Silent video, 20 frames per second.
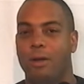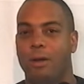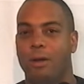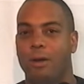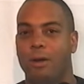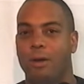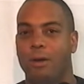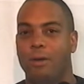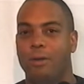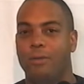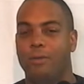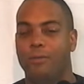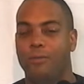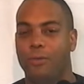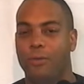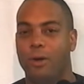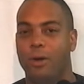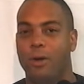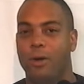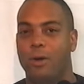or
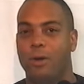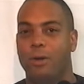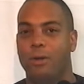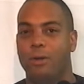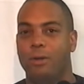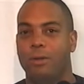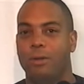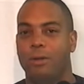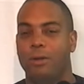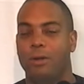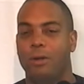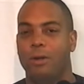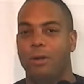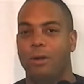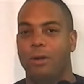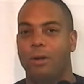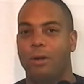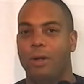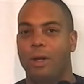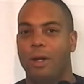fraud or